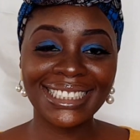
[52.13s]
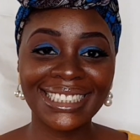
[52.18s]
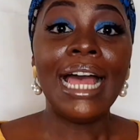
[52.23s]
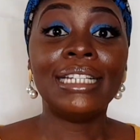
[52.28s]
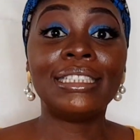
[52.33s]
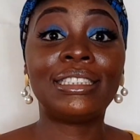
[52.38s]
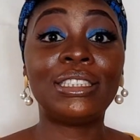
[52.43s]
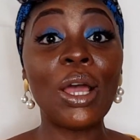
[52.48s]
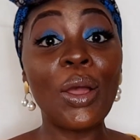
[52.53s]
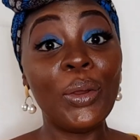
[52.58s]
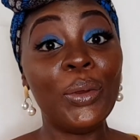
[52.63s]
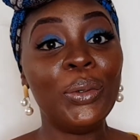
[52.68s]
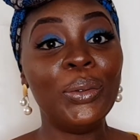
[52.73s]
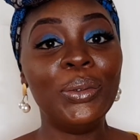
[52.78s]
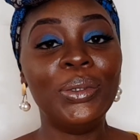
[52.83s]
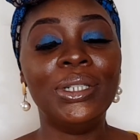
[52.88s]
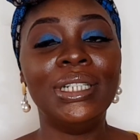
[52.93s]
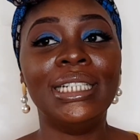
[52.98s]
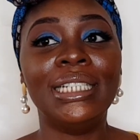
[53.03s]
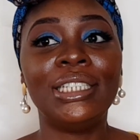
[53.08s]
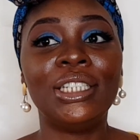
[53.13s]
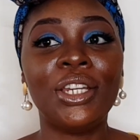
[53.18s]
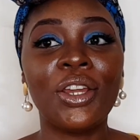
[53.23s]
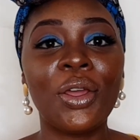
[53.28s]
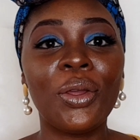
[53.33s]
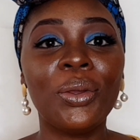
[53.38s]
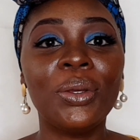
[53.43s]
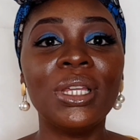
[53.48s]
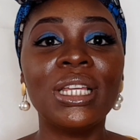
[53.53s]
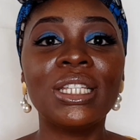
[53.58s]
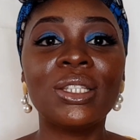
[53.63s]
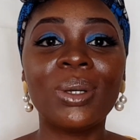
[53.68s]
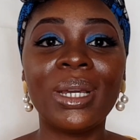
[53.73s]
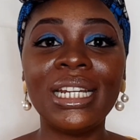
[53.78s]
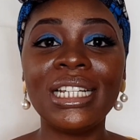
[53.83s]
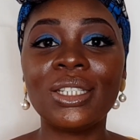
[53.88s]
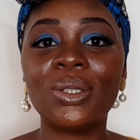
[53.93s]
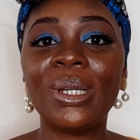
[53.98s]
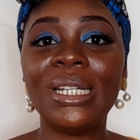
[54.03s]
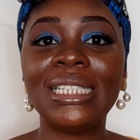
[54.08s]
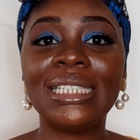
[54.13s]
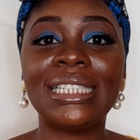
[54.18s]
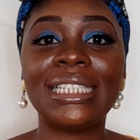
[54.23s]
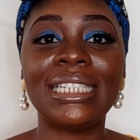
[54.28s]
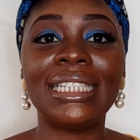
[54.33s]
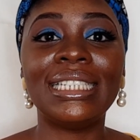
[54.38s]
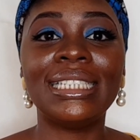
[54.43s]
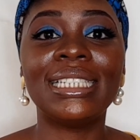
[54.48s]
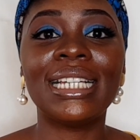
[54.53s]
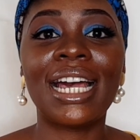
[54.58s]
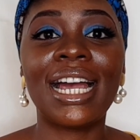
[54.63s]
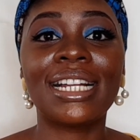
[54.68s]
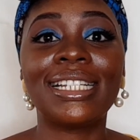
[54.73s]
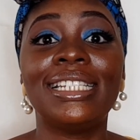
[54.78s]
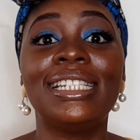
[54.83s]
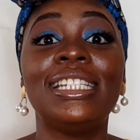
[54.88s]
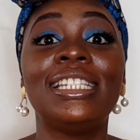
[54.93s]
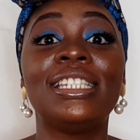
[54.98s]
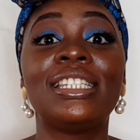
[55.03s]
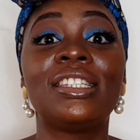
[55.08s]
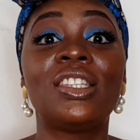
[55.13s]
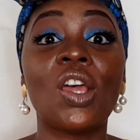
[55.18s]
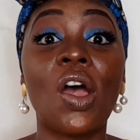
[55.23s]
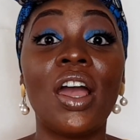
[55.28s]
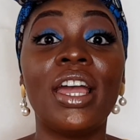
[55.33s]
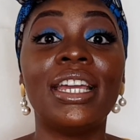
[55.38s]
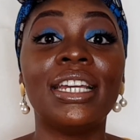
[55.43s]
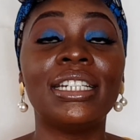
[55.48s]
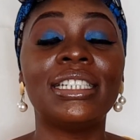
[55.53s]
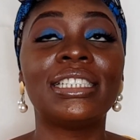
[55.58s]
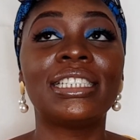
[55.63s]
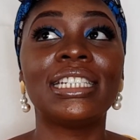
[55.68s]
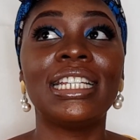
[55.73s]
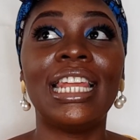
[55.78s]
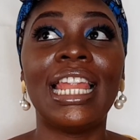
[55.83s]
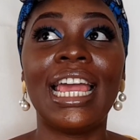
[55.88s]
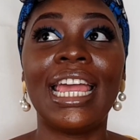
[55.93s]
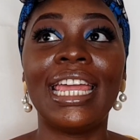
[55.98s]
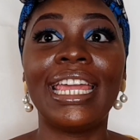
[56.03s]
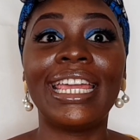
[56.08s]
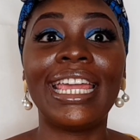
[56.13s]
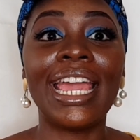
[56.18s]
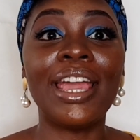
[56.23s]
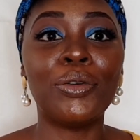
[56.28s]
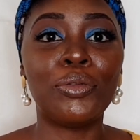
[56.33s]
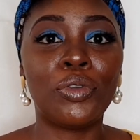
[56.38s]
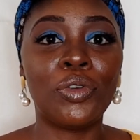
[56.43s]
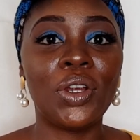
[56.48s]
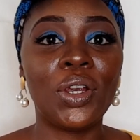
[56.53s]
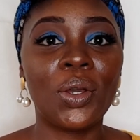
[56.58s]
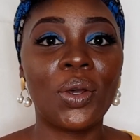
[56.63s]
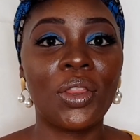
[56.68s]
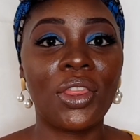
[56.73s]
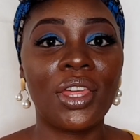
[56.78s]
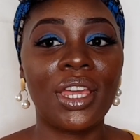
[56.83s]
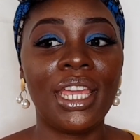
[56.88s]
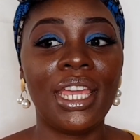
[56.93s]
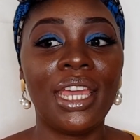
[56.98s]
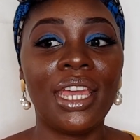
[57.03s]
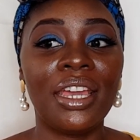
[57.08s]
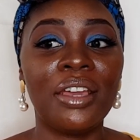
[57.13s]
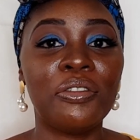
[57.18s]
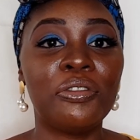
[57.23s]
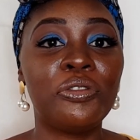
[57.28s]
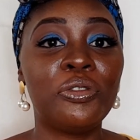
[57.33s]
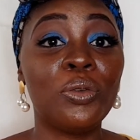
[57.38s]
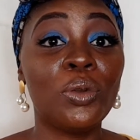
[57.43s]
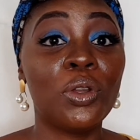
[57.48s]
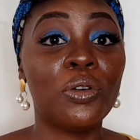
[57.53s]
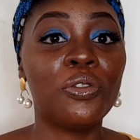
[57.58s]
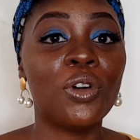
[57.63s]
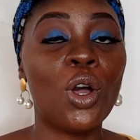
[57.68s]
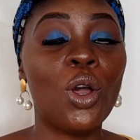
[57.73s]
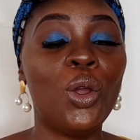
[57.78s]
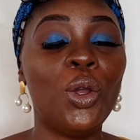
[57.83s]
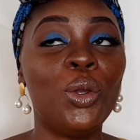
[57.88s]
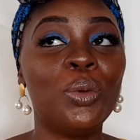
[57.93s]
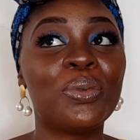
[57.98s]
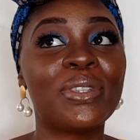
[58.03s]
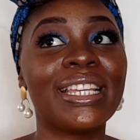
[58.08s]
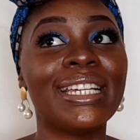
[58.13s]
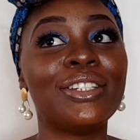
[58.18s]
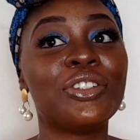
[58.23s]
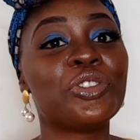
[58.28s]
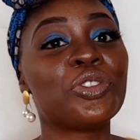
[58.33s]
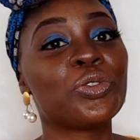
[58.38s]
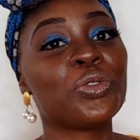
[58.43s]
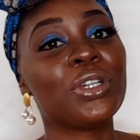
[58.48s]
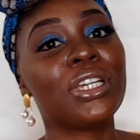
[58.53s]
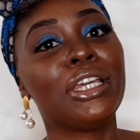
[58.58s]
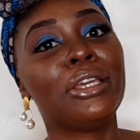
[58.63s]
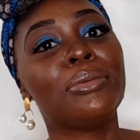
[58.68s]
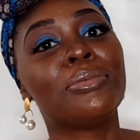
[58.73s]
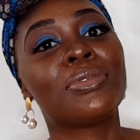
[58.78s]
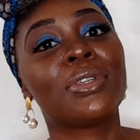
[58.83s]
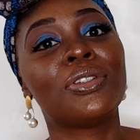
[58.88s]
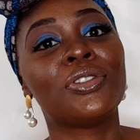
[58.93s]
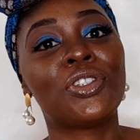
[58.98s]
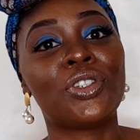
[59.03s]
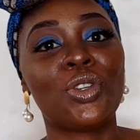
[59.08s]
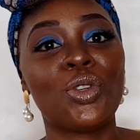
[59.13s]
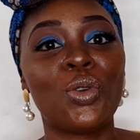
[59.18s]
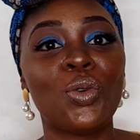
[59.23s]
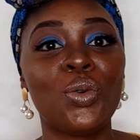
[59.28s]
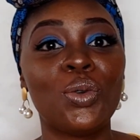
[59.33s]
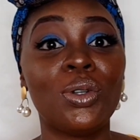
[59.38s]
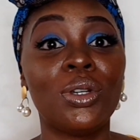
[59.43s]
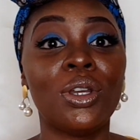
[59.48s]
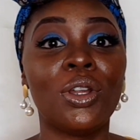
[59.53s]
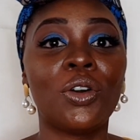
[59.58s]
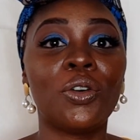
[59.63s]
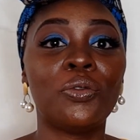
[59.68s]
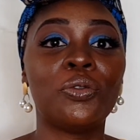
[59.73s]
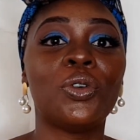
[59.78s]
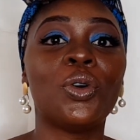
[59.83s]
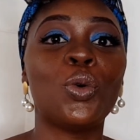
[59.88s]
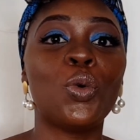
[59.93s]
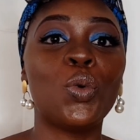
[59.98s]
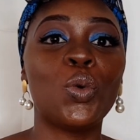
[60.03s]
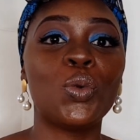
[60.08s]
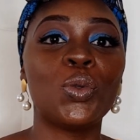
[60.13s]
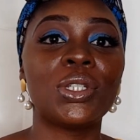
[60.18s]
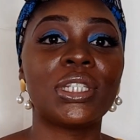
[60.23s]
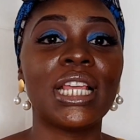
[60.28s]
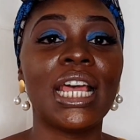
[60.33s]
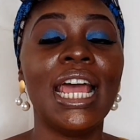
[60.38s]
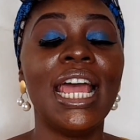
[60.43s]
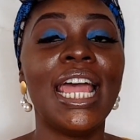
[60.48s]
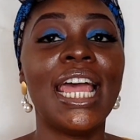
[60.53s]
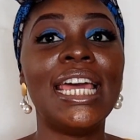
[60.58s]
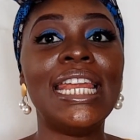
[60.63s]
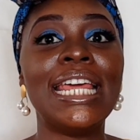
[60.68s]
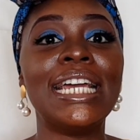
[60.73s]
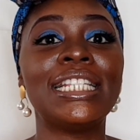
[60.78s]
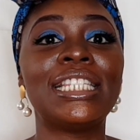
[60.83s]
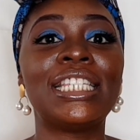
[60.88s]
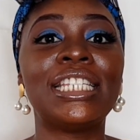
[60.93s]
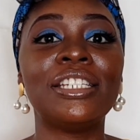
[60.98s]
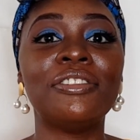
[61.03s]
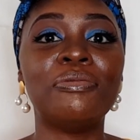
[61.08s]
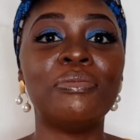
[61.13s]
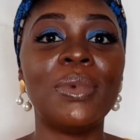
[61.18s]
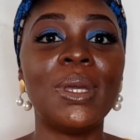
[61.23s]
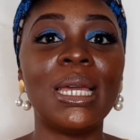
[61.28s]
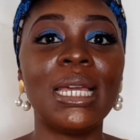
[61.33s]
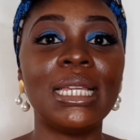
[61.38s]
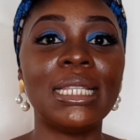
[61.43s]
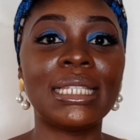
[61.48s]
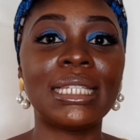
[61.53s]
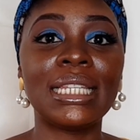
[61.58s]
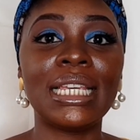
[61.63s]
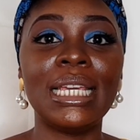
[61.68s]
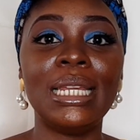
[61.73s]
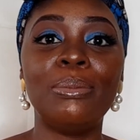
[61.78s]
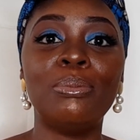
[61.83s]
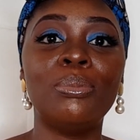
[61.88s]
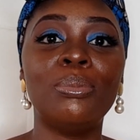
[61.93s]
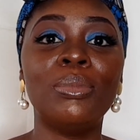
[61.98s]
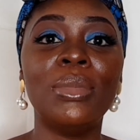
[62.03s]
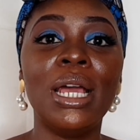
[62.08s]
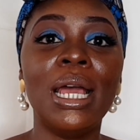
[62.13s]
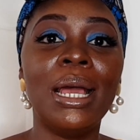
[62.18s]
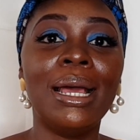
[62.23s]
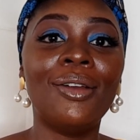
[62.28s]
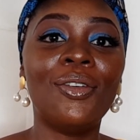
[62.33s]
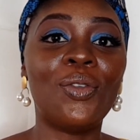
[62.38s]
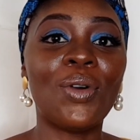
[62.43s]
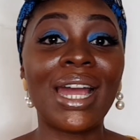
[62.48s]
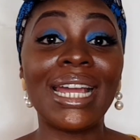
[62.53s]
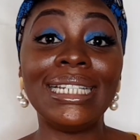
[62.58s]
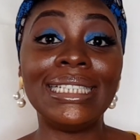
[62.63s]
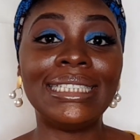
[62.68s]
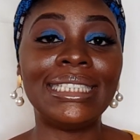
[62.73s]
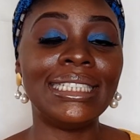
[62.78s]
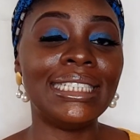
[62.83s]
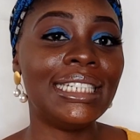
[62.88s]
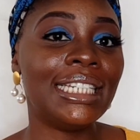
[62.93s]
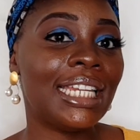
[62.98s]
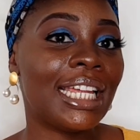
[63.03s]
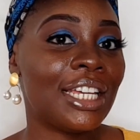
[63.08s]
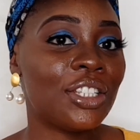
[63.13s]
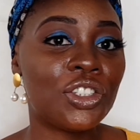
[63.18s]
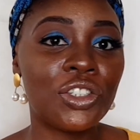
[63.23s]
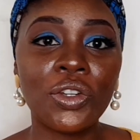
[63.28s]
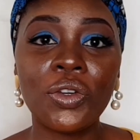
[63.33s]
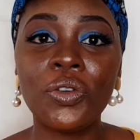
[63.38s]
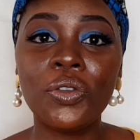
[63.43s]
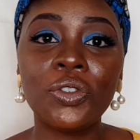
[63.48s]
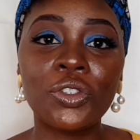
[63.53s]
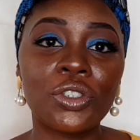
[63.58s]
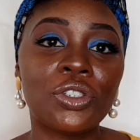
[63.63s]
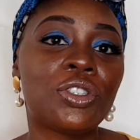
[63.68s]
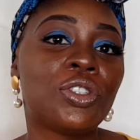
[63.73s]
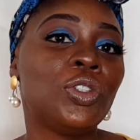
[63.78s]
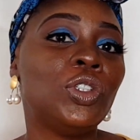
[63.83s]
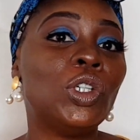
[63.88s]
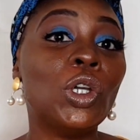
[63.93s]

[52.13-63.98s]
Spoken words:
So, 2020 actually started like every other year, full of hopes and dreams and, a lot of goals and achievements in writing and, just